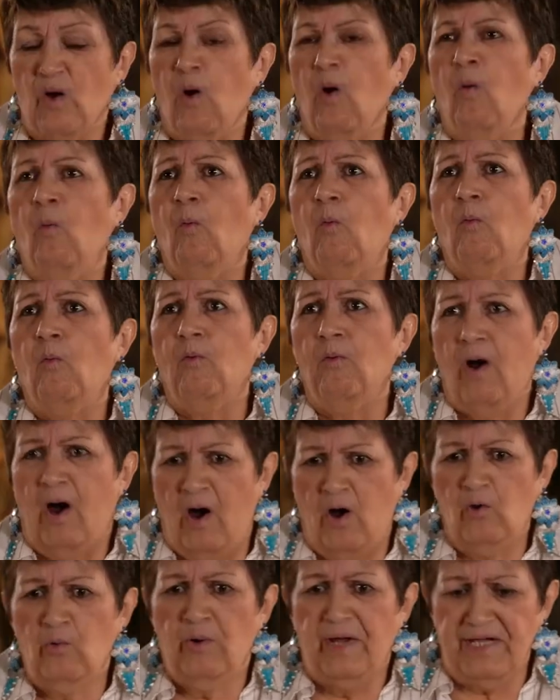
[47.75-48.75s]
Oh,
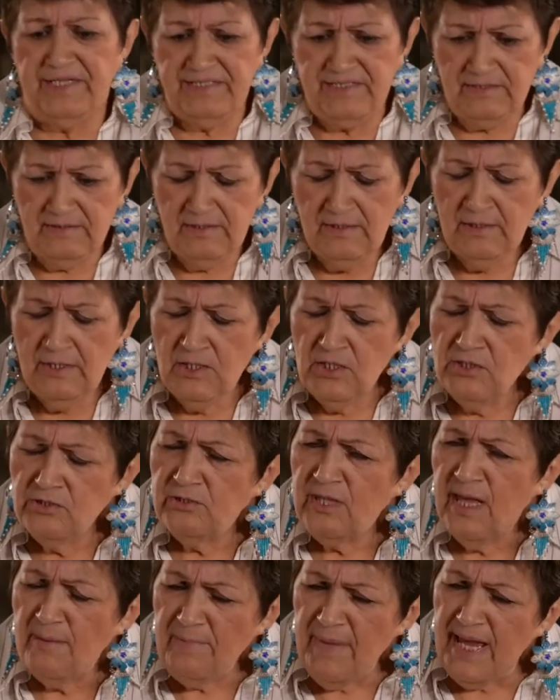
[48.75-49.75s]
all right.
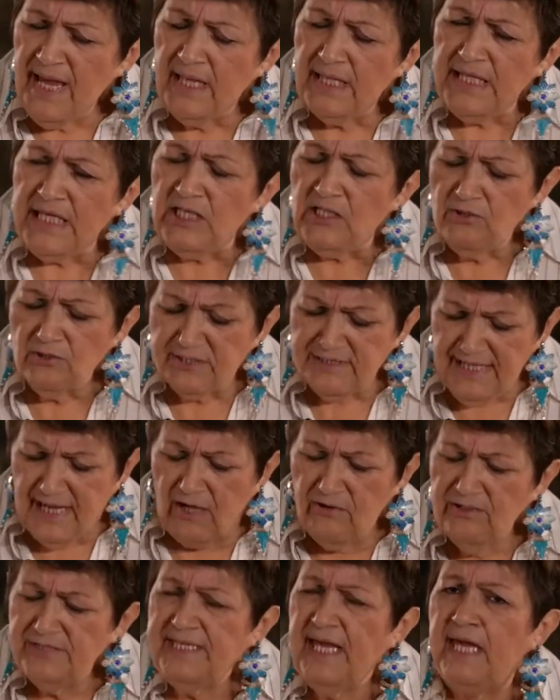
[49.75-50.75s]
So that man, he looked
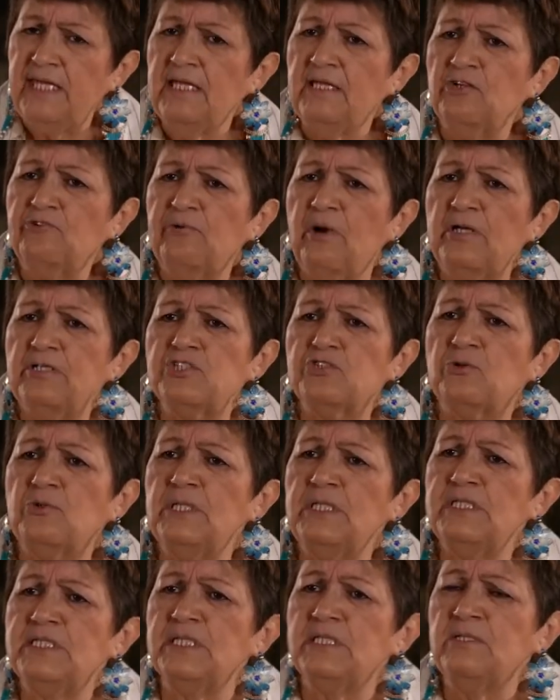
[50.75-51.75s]
down at that little ground squirrel
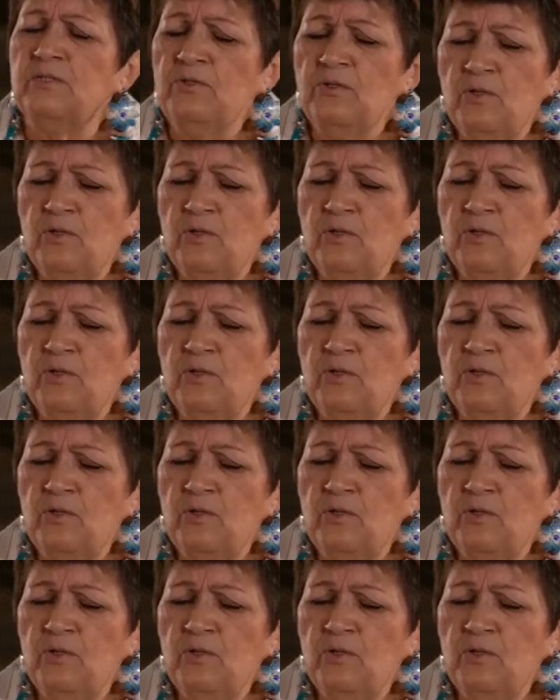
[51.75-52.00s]
and he said,